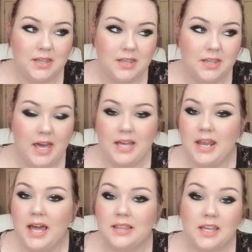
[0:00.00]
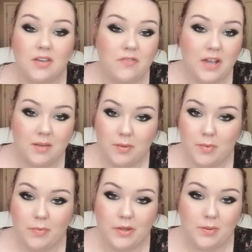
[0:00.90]
they had a family
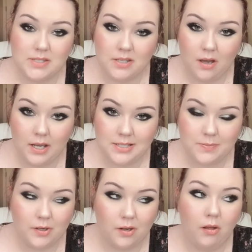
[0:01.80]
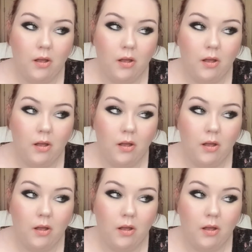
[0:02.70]
member that was in the hospital,